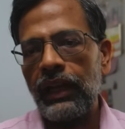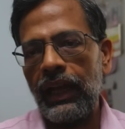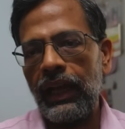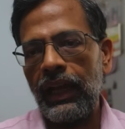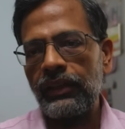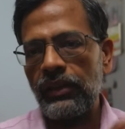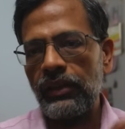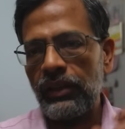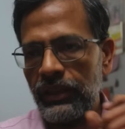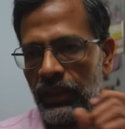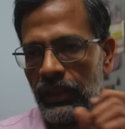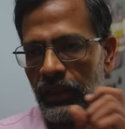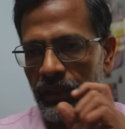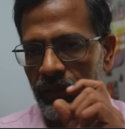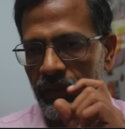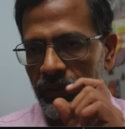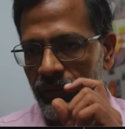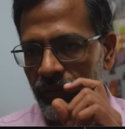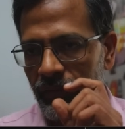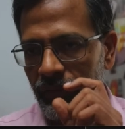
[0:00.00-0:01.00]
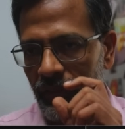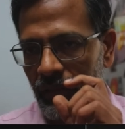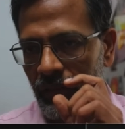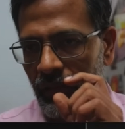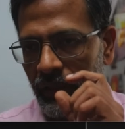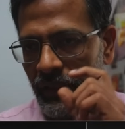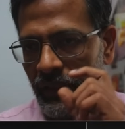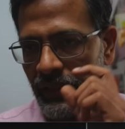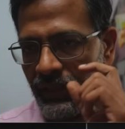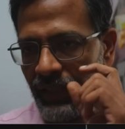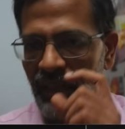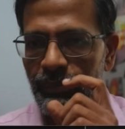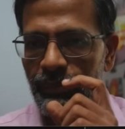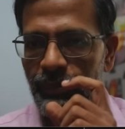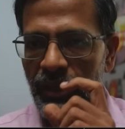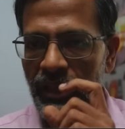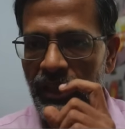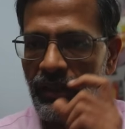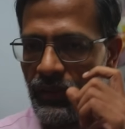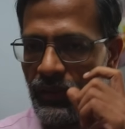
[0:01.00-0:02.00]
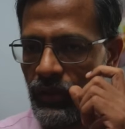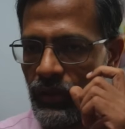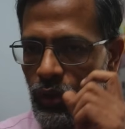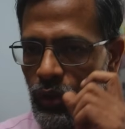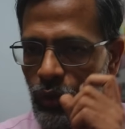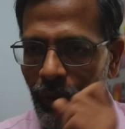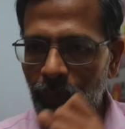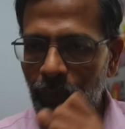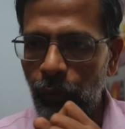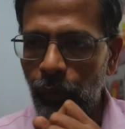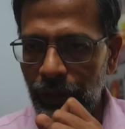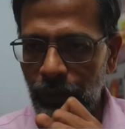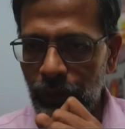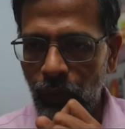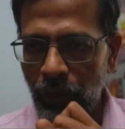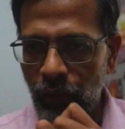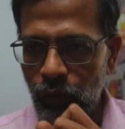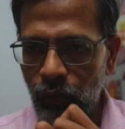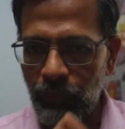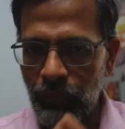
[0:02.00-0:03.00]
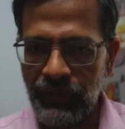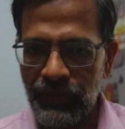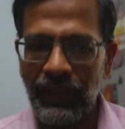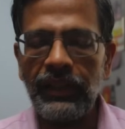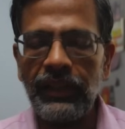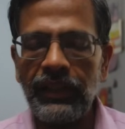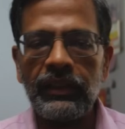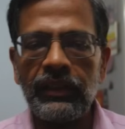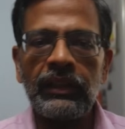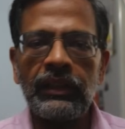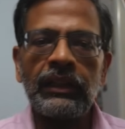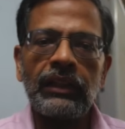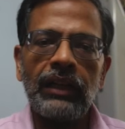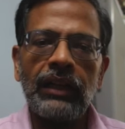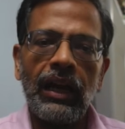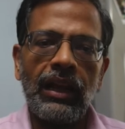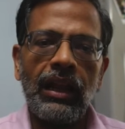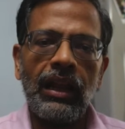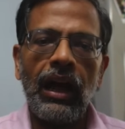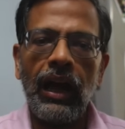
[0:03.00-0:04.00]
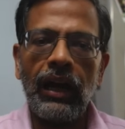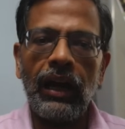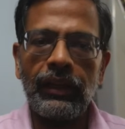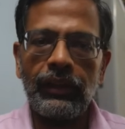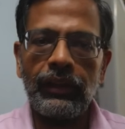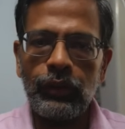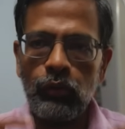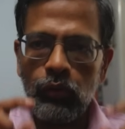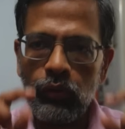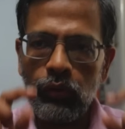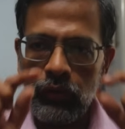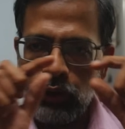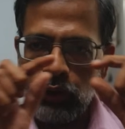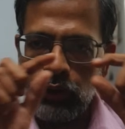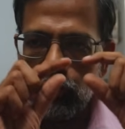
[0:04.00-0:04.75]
And the return is in that period is 12.12%. And you